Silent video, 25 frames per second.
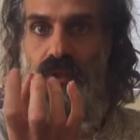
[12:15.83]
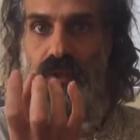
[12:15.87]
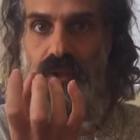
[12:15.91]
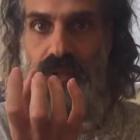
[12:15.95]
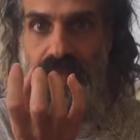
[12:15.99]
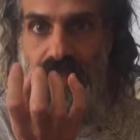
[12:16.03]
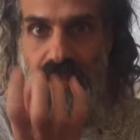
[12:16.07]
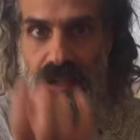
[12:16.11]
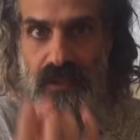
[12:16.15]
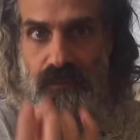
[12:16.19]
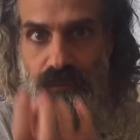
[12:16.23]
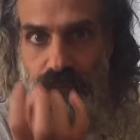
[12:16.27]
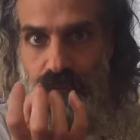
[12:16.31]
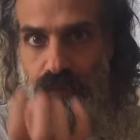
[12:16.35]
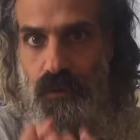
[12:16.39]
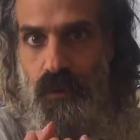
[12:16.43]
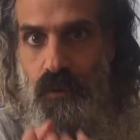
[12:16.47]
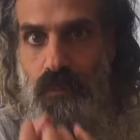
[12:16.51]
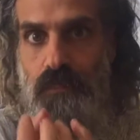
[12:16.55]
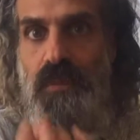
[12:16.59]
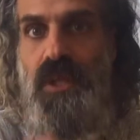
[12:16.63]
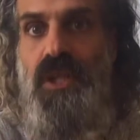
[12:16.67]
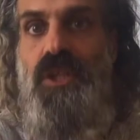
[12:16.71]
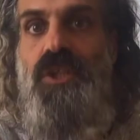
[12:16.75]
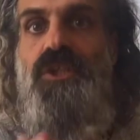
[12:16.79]

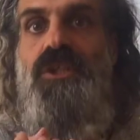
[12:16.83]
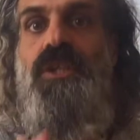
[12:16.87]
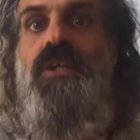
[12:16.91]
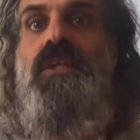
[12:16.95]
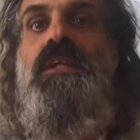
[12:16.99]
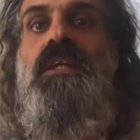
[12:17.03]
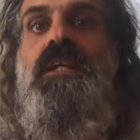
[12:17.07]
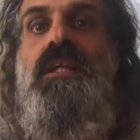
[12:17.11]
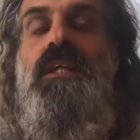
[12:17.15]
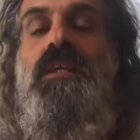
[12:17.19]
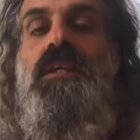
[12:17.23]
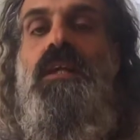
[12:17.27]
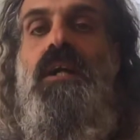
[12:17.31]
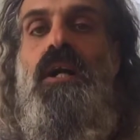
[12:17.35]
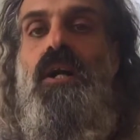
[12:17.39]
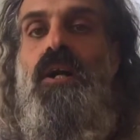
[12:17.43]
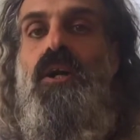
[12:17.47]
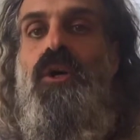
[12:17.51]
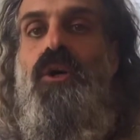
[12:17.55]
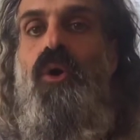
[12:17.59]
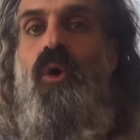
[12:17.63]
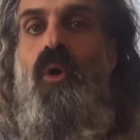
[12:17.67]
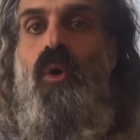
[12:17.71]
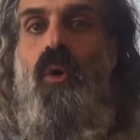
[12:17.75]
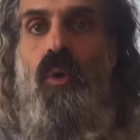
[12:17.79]
information in our
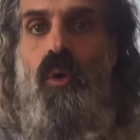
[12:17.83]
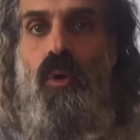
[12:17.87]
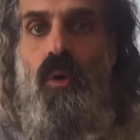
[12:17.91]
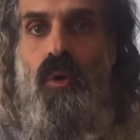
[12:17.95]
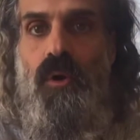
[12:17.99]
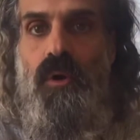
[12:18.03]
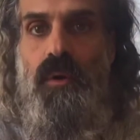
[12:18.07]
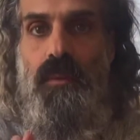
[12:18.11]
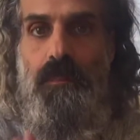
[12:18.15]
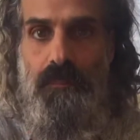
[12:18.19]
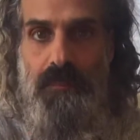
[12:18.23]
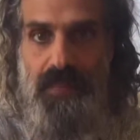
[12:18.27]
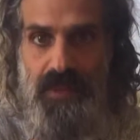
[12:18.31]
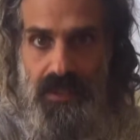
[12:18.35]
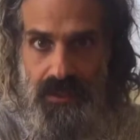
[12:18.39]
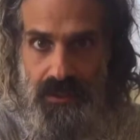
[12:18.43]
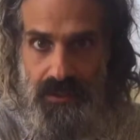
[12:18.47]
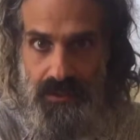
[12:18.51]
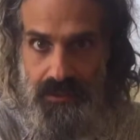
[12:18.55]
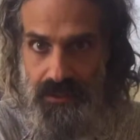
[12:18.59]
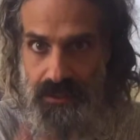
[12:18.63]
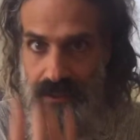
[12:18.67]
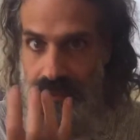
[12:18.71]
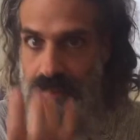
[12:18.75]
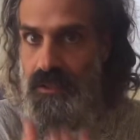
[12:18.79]
core
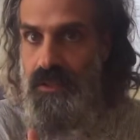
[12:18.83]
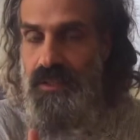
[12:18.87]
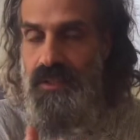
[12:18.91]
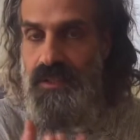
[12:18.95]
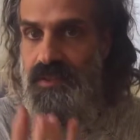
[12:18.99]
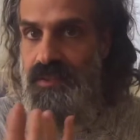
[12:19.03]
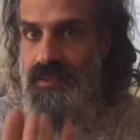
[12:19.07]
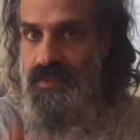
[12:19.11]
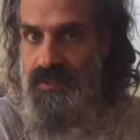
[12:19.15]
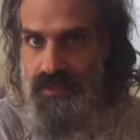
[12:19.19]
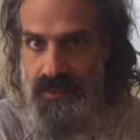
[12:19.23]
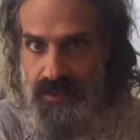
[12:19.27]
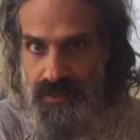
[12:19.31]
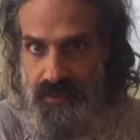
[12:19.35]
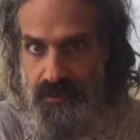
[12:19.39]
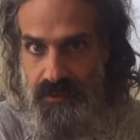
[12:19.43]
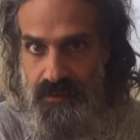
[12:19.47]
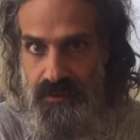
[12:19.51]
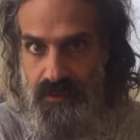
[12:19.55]
being, in our seed.